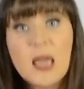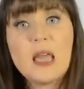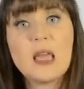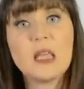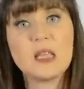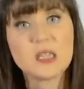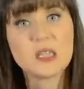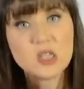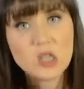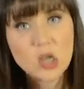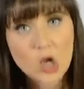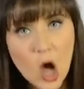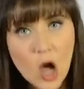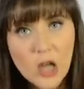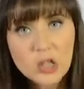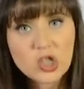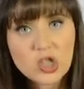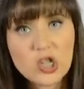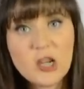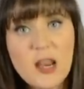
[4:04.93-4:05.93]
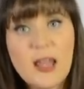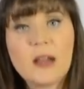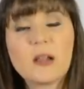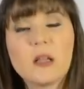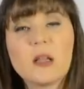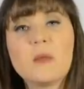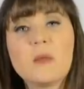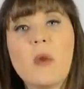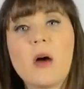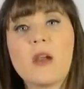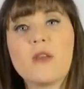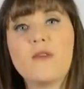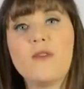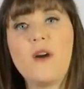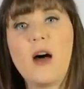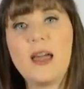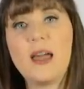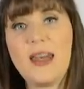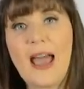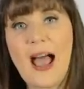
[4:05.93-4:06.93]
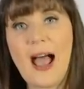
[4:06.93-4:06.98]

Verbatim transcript: is not genetically modified